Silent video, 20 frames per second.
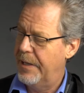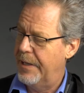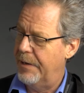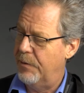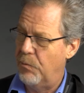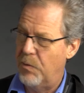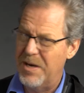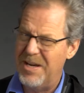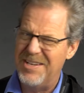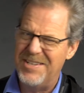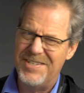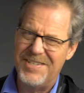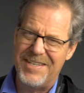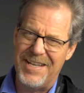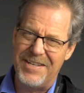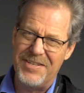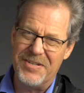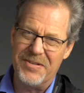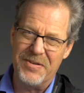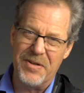A 1-inch
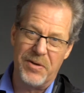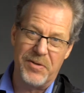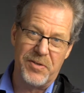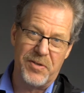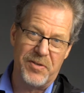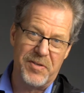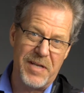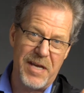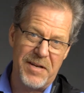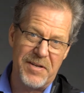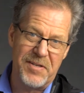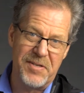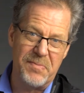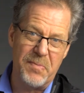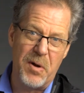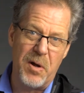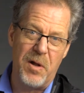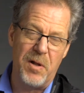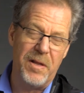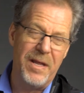sensor though, so it's kind of
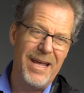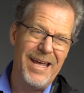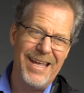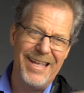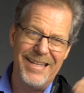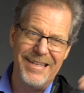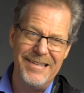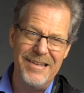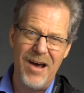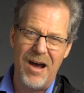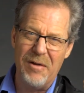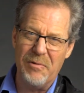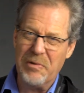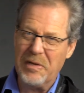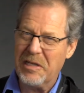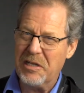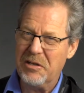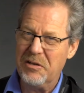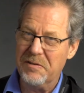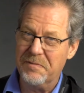small, not
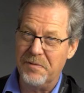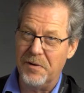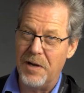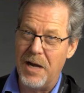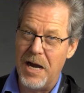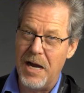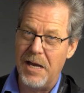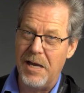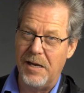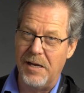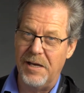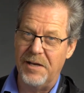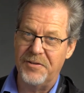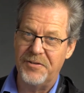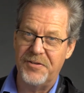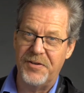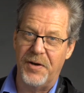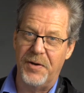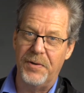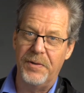really good for high
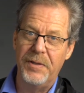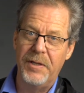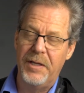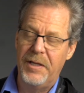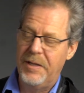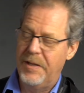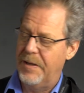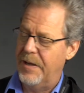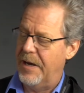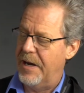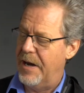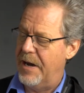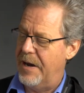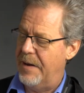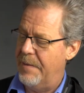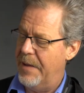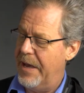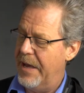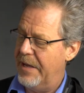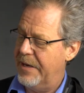ISO.
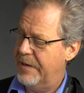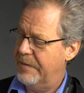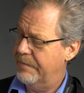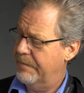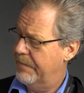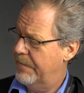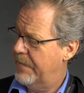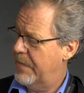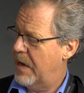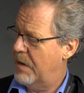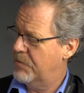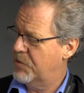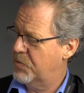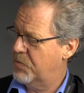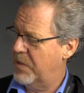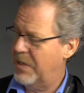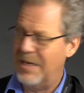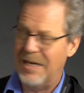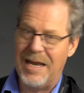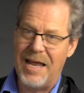And I was
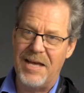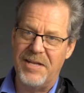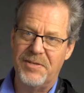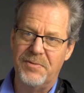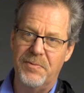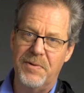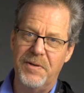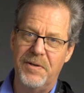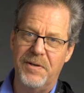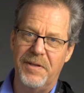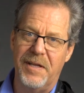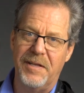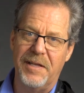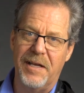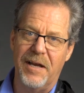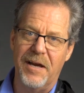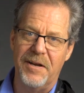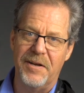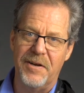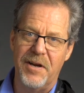reading last winter that they
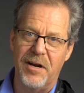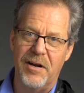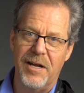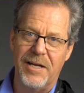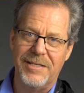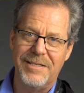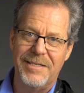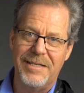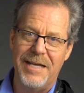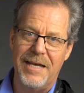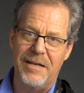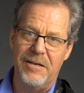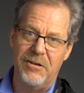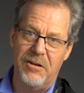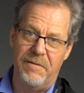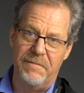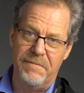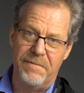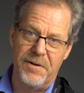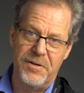got an
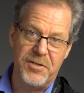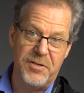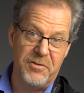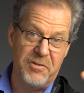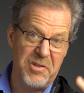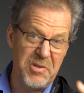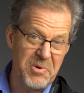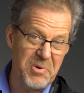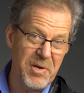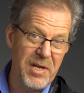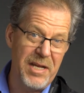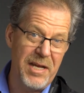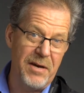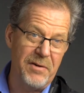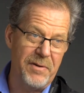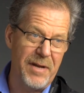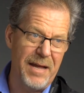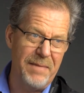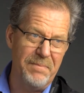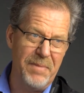RX-10 version 3
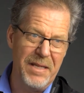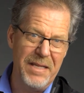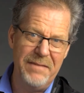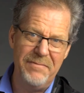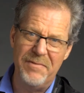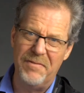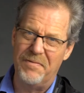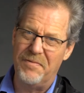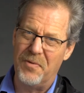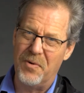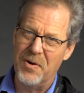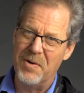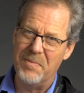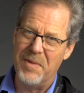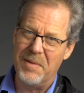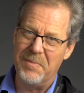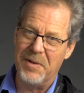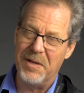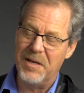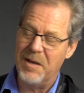out. I believe the 4
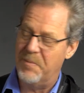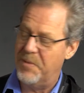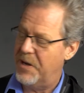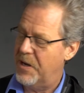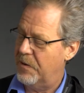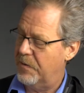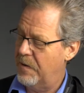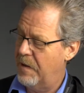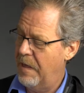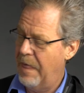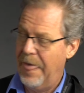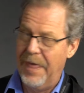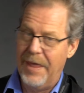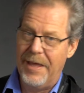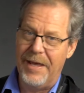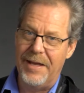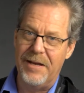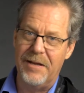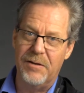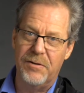might be coming out,
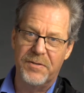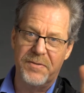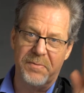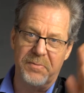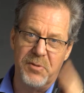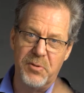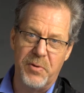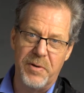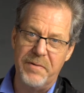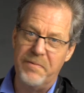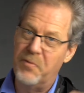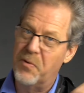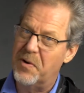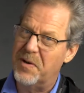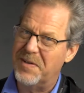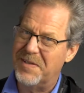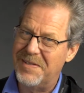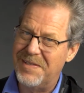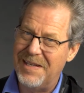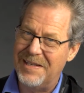and it goes from 24
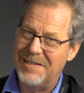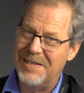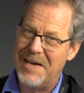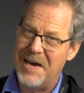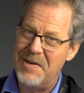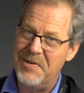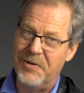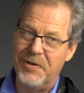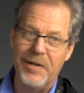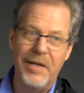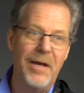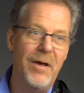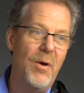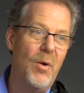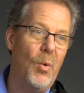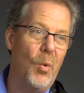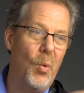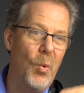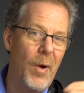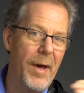to 600.
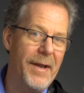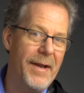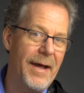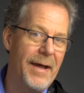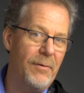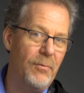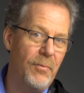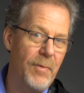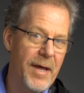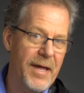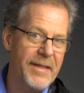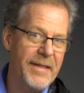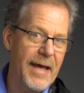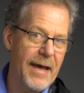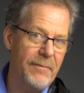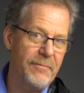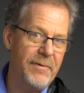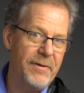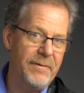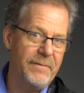When I read
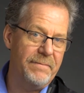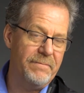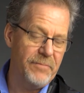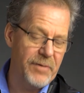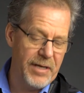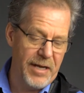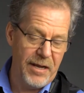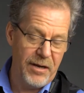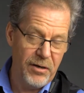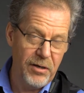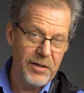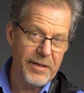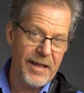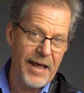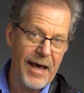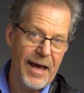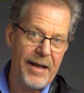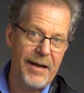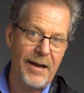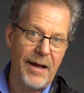that, when I heard
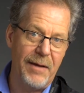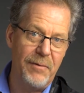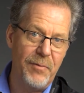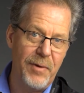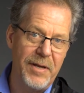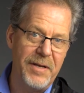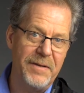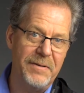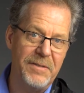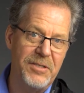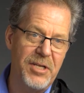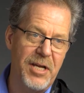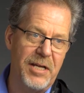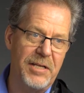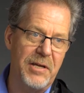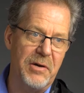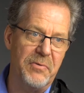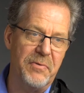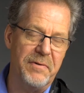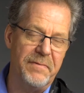that, I went and
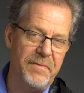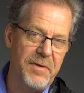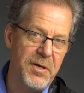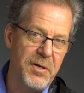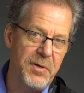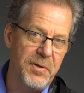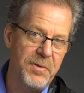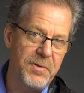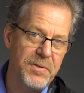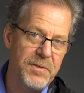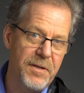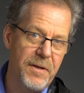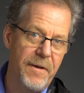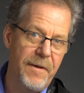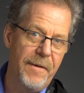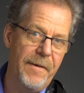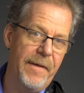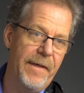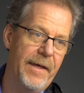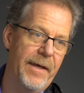checked out reviews
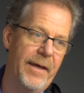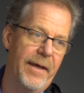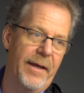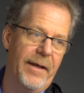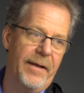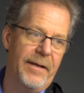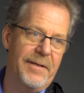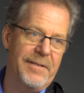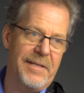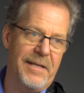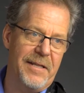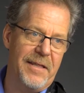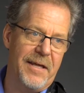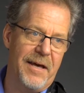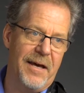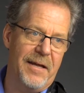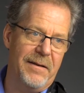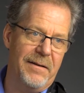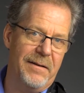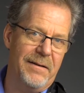because I
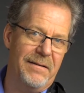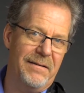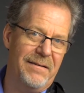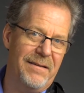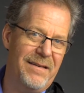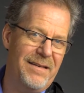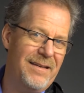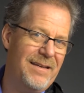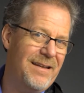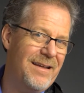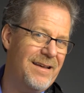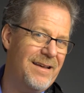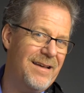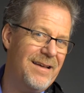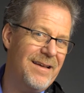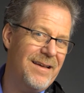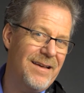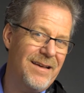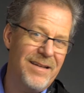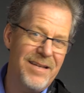thought,
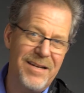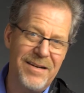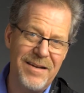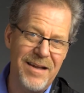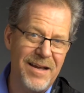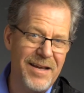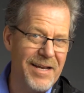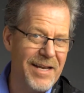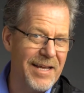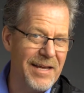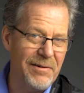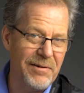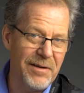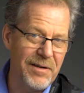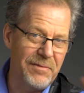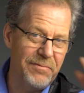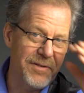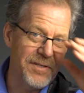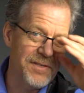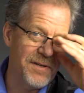nah, you're not going to get
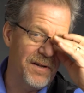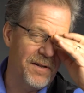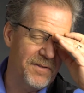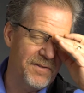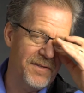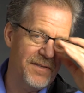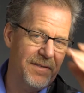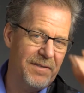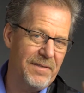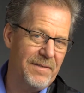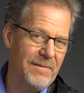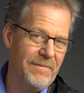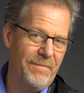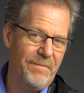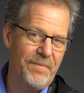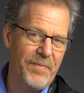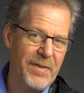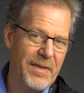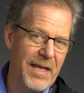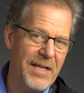good results.
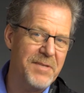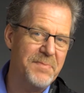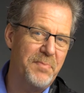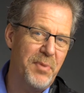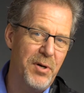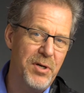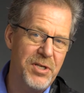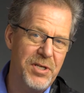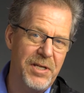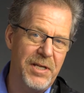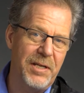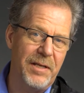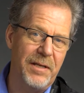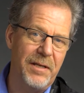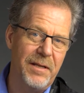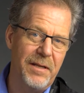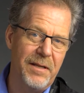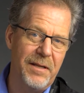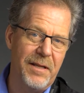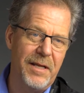That's pushing
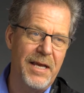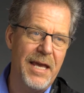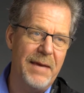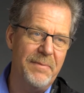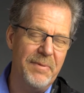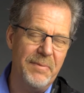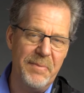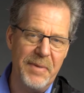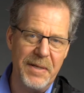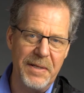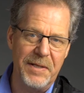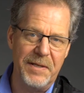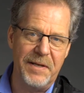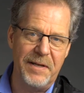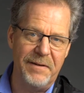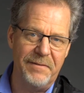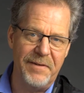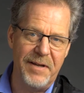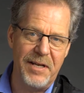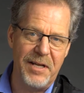the capability
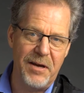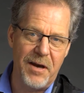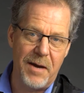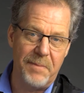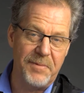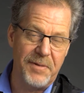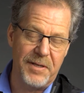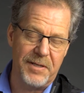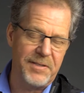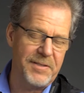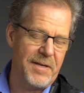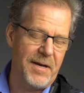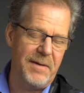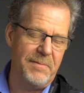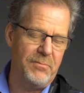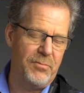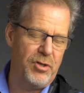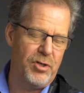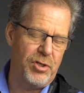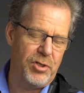of any optics,
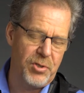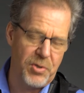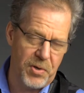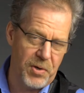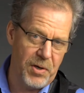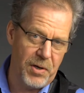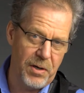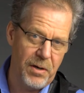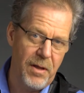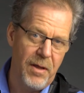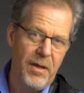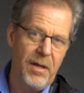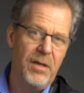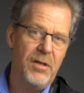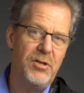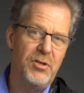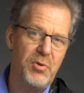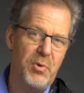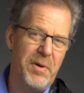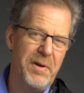I'm sure.
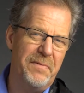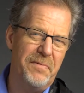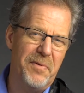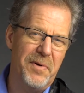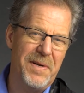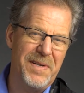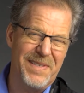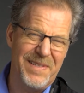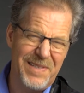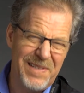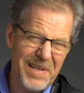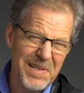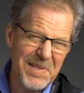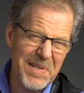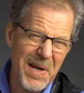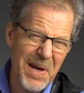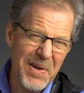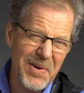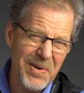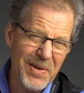24 to
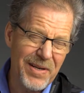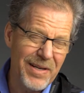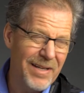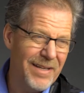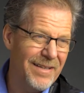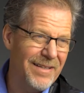600?